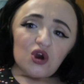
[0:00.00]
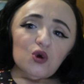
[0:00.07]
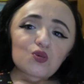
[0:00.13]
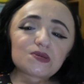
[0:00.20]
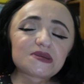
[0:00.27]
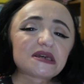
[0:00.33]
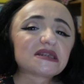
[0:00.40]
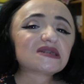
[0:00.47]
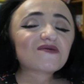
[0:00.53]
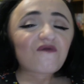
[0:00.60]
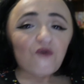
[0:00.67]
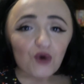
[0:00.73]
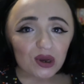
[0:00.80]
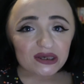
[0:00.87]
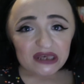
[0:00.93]
with these
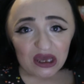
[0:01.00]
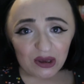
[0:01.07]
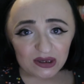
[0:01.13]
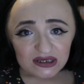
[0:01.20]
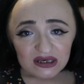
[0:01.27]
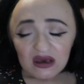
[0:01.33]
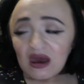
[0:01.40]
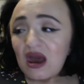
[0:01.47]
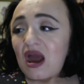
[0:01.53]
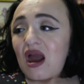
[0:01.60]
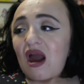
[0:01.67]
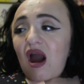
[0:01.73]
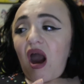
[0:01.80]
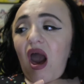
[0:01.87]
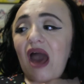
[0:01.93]
Sephora sales,
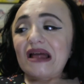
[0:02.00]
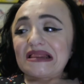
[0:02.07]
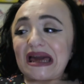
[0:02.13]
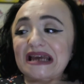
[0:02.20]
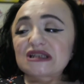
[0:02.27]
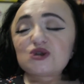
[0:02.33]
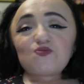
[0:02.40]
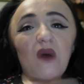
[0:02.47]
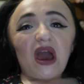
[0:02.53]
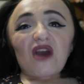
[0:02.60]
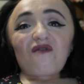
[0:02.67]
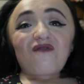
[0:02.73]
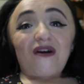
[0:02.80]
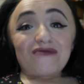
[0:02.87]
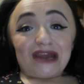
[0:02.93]
I like to buy a
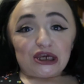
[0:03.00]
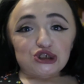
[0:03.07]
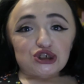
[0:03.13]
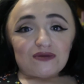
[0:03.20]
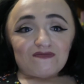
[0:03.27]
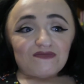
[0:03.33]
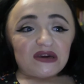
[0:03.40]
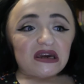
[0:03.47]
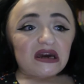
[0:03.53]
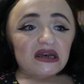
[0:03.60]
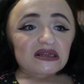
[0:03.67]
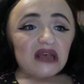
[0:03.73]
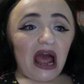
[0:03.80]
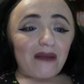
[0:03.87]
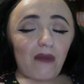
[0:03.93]
foundation
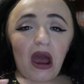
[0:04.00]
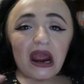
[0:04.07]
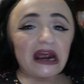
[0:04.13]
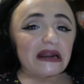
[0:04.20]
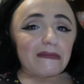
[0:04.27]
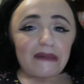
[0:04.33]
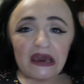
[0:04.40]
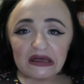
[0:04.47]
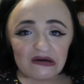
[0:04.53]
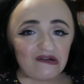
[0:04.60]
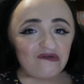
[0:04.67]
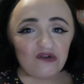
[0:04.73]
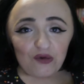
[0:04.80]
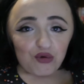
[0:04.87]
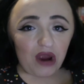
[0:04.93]
because I'm not gonna pay the
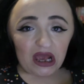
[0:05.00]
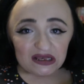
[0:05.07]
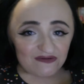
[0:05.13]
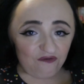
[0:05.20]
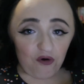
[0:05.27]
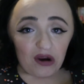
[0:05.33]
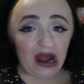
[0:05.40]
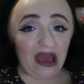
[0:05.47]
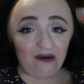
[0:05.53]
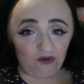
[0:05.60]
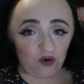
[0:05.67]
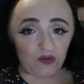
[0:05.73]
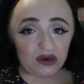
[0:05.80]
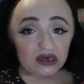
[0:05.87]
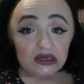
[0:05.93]
full price for it
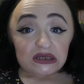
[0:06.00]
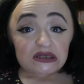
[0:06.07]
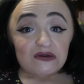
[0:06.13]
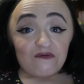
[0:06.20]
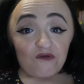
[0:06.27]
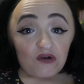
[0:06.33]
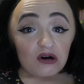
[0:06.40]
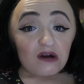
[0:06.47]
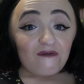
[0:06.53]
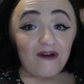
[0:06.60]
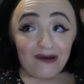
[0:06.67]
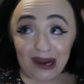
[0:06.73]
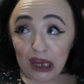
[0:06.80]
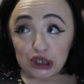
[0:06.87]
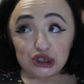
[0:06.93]
ever because Sephora
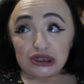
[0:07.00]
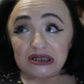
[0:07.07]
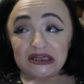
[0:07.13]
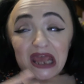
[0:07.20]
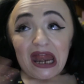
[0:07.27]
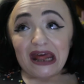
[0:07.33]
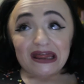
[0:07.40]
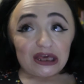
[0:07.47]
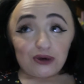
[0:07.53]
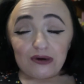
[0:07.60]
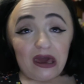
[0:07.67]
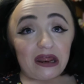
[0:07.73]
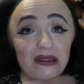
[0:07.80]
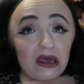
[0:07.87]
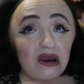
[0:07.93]
foundations, anything you
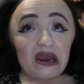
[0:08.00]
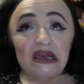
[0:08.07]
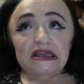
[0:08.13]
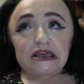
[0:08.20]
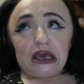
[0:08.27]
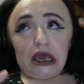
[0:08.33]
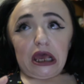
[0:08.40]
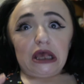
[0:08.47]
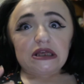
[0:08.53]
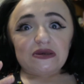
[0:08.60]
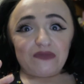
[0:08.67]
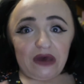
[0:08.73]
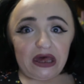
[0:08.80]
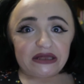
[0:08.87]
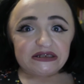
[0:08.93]
get in there is
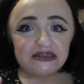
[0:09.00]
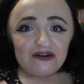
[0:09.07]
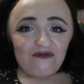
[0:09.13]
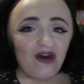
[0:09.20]
expensive.